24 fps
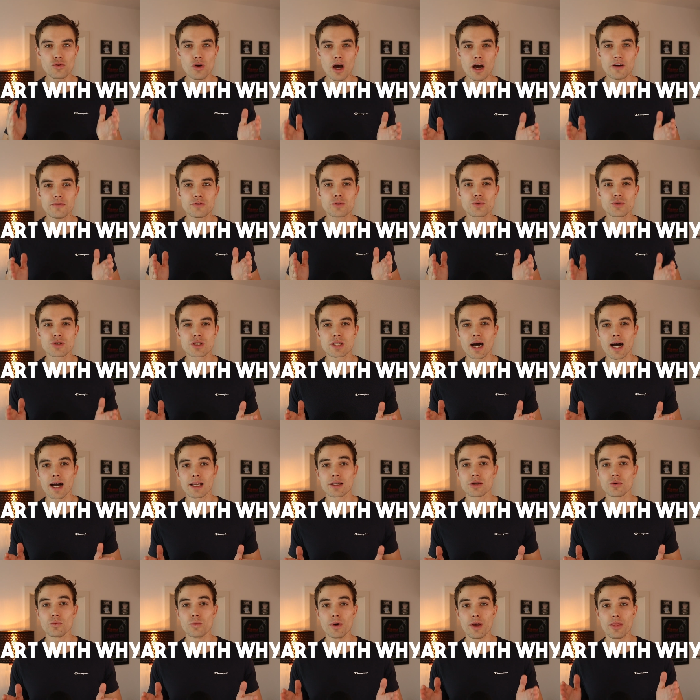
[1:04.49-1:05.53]
You have to
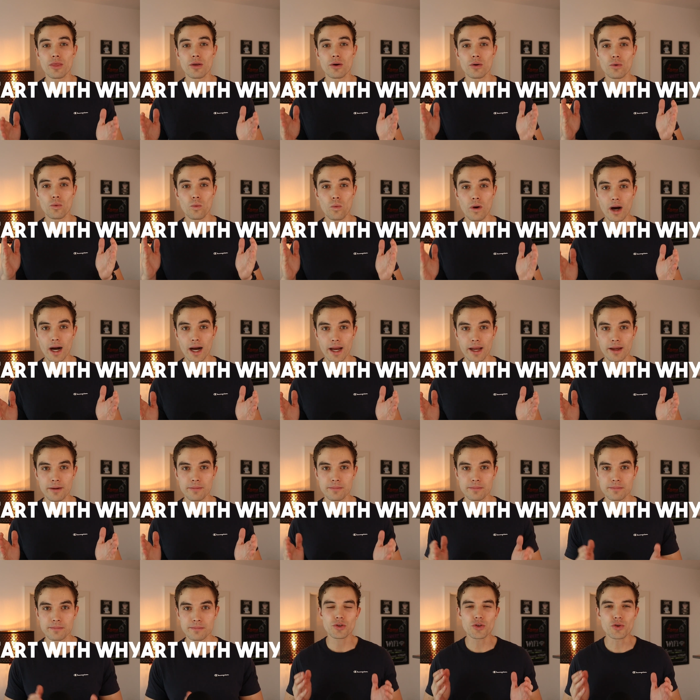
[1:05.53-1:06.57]
start with why.
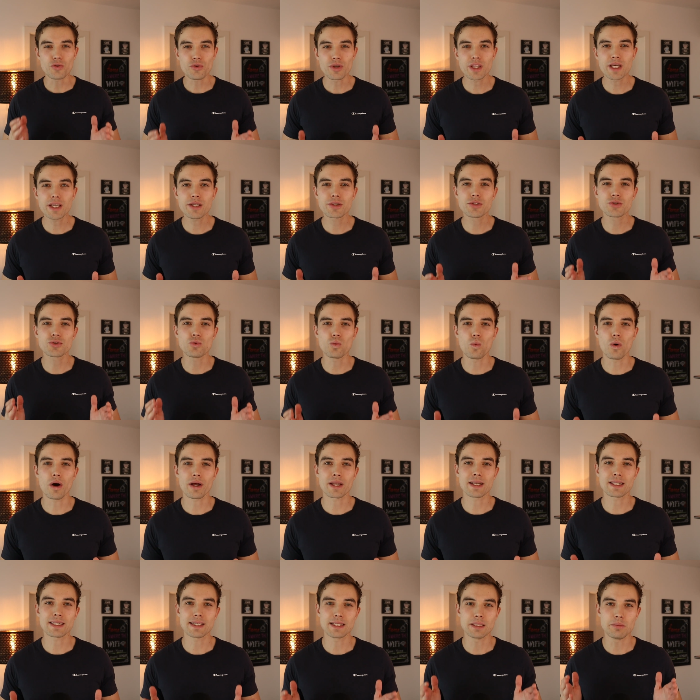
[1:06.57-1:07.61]
You need to
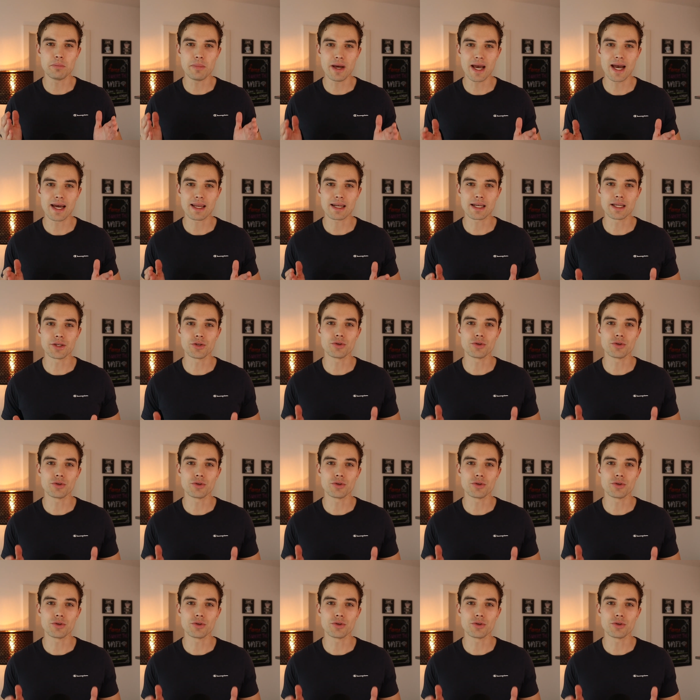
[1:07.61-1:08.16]
want it badly.